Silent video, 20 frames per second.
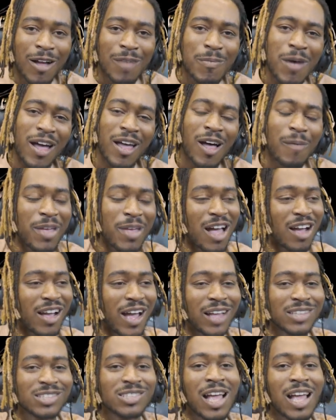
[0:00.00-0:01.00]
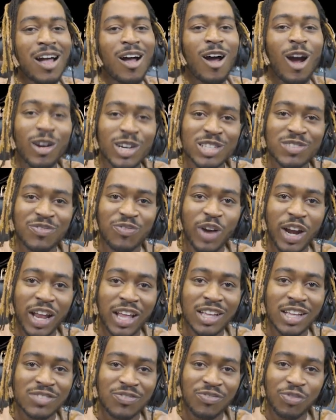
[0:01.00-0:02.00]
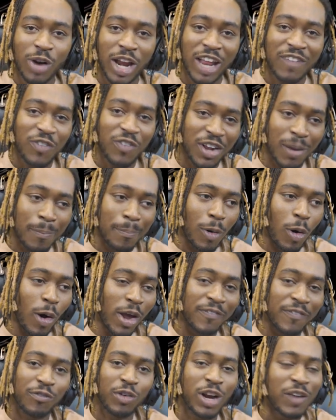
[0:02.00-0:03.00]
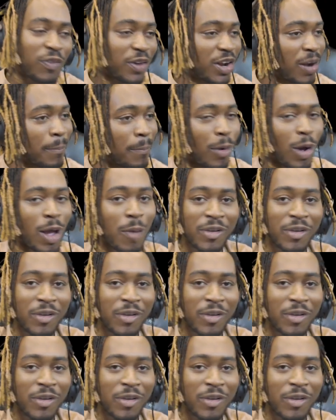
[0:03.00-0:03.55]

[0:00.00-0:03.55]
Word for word: Come on, help me out, guys. It's not hard, it's free. It's free for your boy, free for your boy.